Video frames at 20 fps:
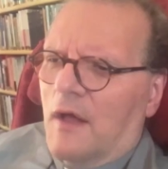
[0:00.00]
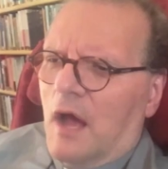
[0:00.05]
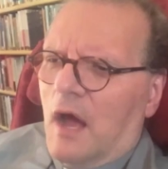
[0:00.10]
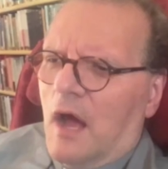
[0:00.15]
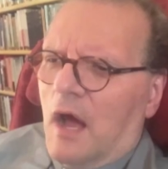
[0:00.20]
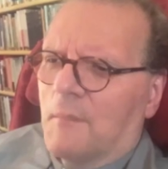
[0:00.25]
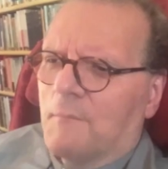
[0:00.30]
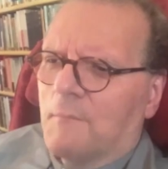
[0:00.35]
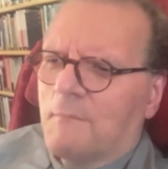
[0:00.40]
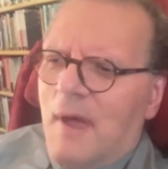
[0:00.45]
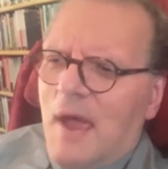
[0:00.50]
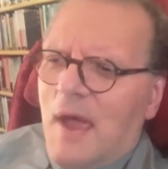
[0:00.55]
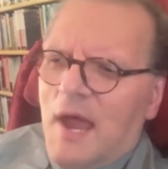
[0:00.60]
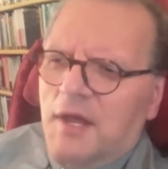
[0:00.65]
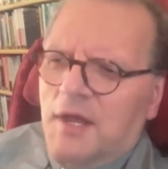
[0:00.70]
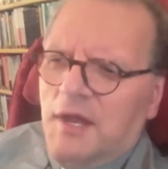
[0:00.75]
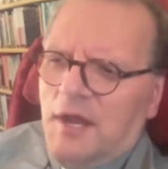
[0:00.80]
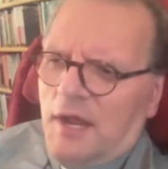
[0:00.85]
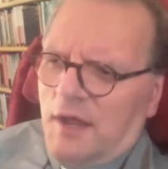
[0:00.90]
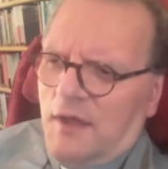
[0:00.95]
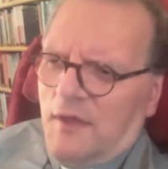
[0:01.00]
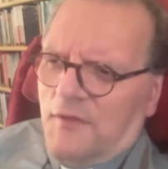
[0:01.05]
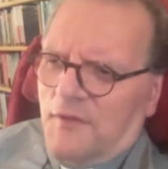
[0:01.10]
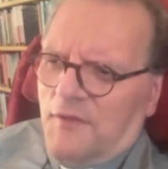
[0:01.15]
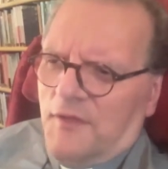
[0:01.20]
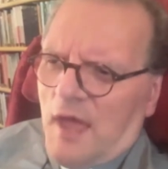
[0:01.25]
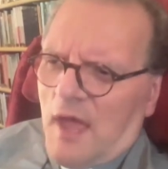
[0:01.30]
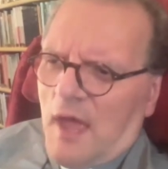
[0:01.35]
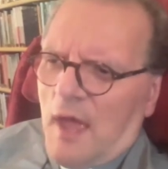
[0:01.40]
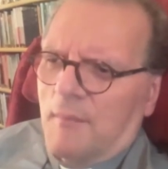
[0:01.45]
many of
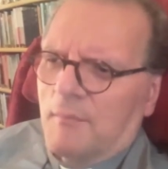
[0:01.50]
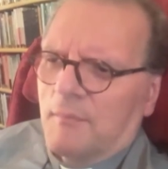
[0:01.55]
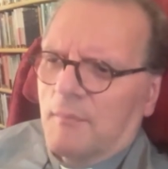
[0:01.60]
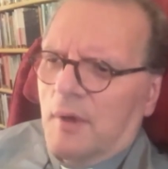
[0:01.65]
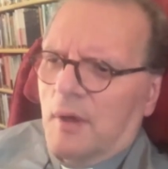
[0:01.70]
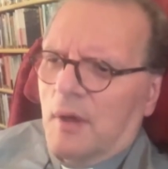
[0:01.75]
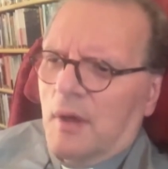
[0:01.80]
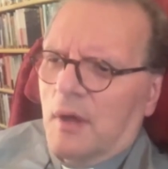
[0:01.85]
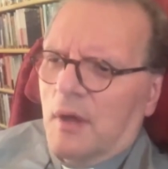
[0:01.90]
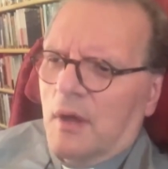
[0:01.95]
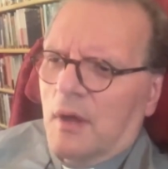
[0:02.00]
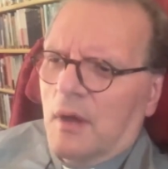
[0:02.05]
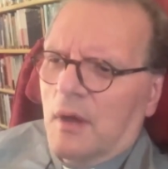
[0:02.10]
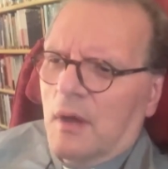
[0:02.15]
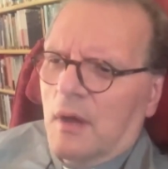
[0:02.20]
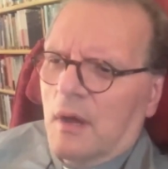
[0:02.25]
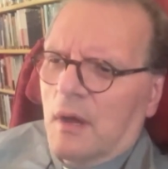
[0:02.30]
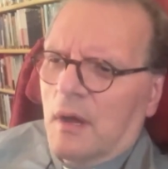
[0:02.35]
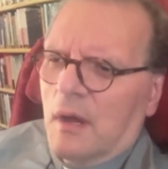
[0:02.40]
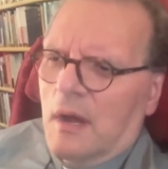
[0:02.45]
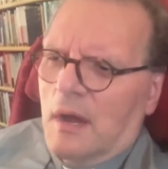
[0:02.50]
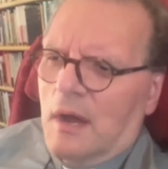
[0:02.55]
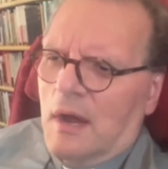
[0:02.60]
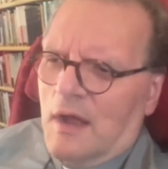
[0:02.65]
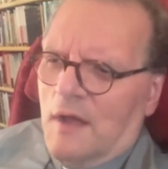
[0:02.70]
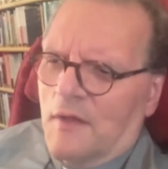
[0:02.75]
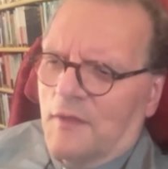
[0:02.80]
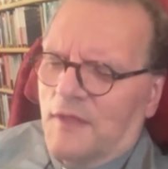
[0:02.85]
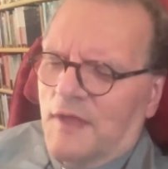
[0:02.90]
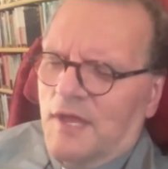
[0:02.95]
them,
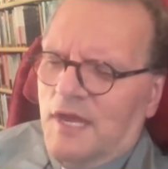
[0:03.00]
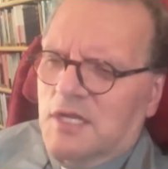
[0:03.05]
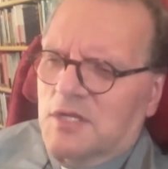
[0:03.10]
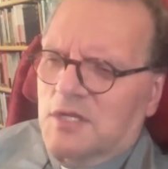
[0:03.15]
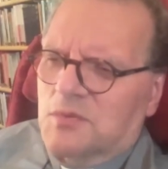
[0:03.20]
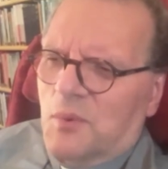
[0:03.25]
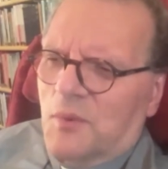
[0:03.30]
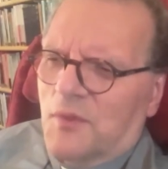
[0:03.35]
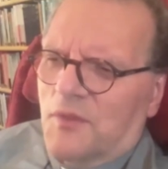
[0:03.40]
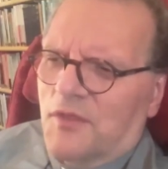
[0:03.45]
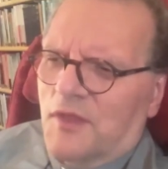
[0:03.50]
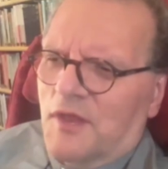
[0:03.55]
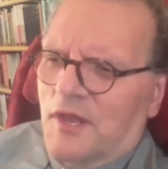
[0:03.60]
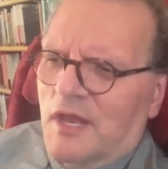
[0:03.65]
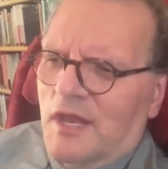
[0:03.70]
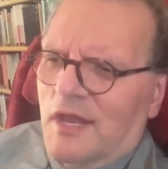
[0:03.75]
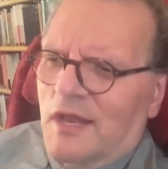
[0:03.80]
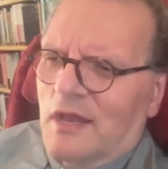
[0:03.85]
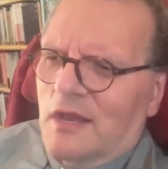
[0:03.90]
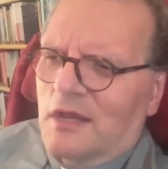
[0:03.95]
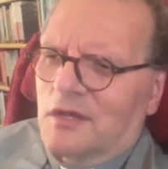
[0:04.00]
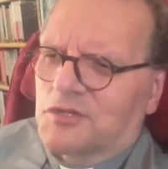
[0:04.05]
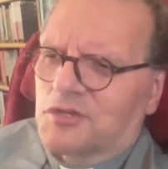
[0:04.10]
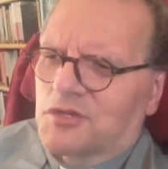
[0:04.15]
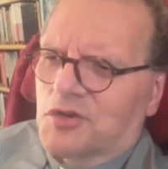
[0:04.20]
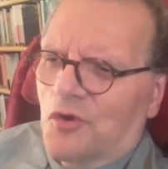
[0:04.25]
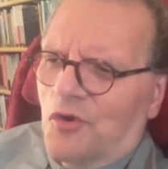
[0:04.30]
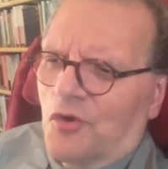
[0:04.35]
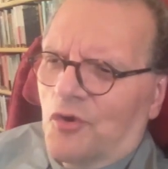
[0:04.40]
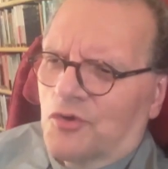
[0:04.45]
these were the little
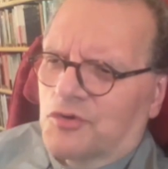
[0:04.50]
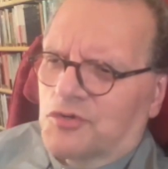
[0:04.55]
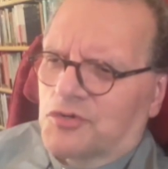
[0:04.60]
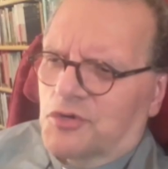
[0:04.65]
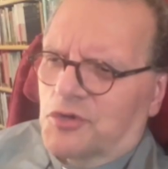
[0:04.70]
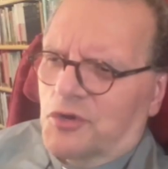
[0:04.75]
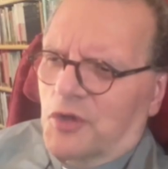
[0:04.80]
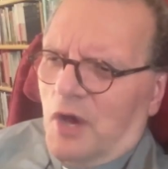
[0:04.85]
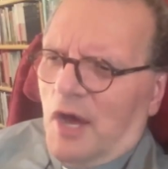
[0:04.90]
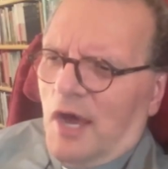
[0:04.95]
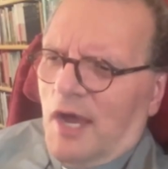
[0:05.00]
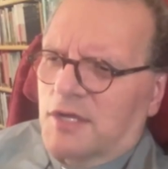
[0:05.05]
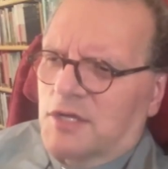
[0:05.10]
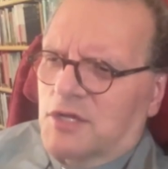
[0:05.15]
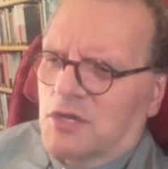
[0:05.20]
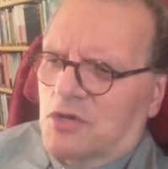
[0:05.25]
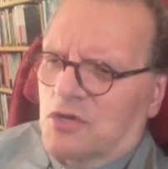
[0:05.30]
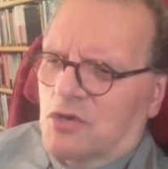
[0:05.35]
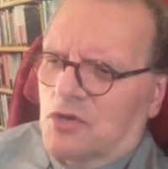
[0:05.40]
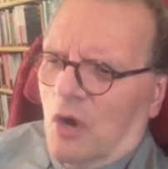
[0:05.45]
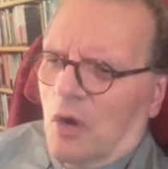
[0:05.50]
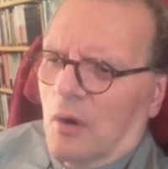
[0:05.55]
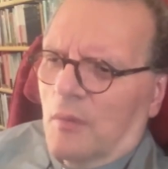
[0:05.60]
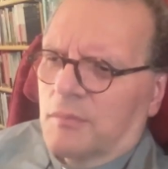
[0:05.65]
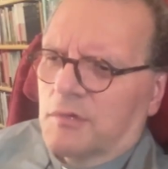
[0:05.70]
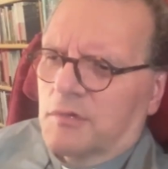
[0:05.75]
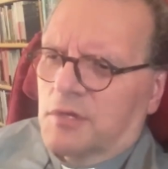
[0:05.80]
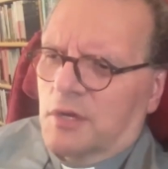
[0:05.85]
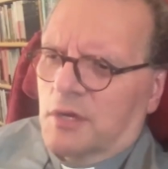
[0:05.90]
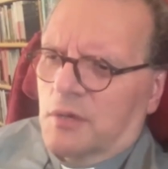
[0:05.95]
children I'd
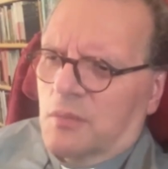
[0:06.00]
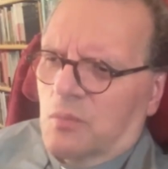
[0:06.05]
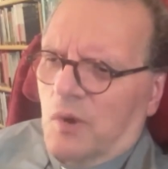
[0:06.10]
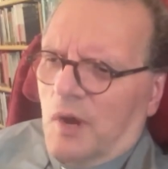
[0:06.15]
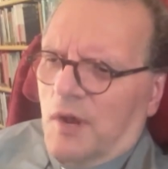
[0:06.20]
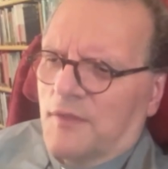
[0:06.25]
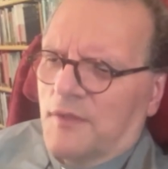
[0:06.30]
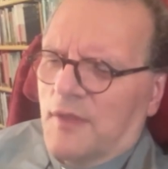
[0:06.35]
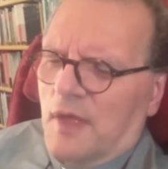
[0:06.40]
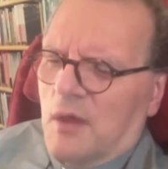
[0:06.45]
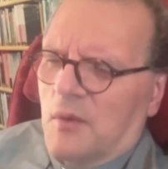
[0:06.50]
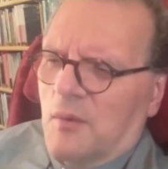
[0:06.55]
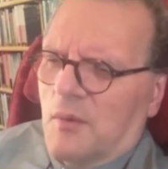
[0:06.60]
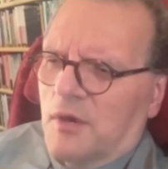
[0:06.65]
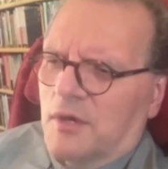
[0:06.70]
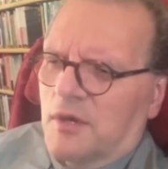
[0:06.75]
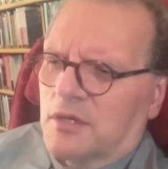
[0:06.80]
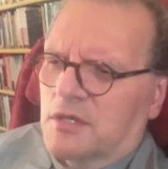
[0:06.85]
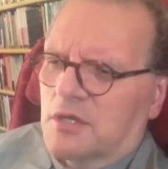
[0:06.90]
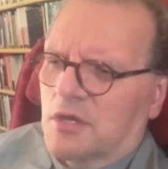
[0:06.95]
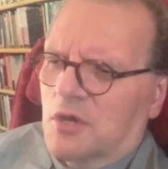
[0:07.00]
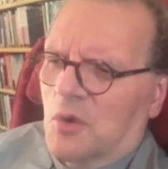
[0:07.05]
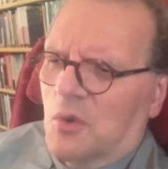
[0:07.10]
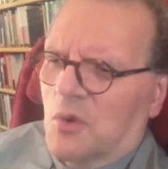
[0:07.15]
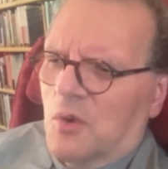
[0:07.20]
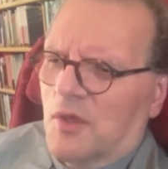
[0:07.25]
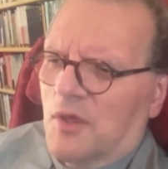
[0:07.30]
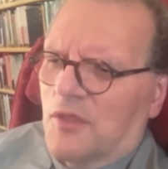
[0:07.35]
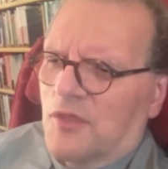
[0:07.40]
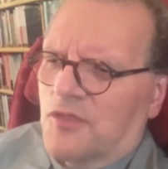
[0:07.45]
adopted when they were
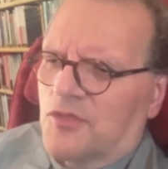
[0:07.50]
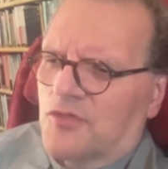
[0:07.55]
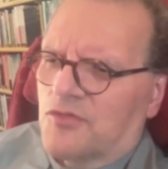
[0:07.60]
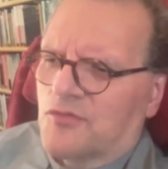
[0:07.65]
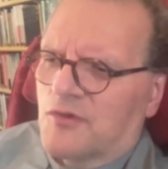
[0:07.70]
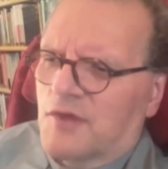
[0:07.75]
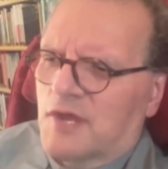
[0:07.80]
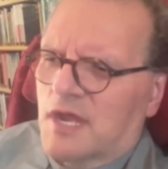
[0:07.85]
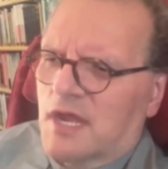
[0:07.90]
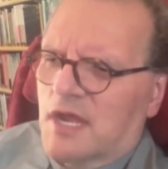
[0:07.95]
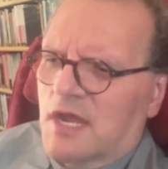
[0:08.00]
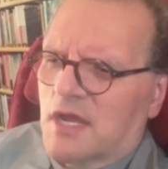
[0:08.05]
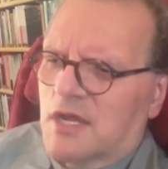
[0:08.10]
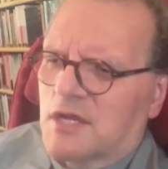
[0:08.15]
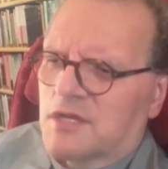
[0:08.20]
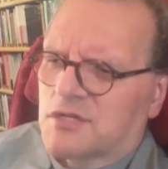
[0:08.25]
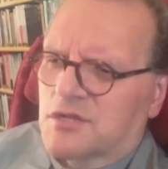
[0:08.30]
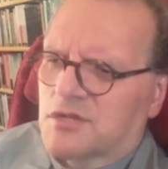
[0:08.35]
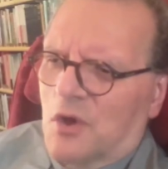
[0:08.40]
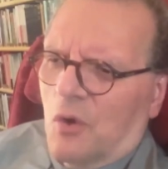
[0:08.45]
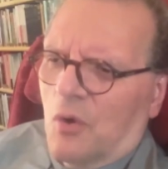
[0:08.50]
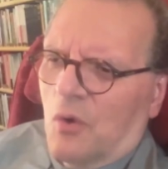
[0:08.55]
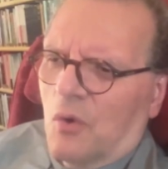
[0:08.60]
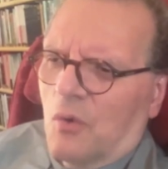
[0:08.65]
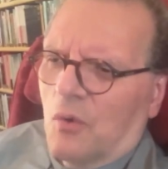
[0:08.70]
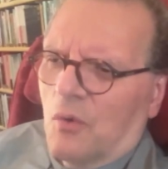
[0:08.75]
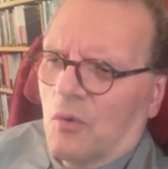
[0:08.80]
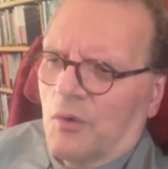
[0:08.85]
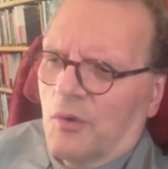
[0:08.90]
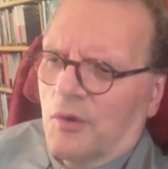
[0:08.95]
2 and 3 years
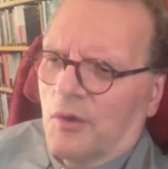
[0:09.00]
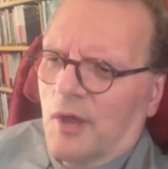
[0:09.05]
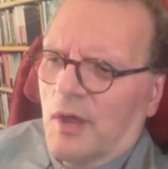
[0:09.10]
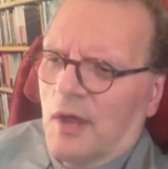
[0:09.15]
old.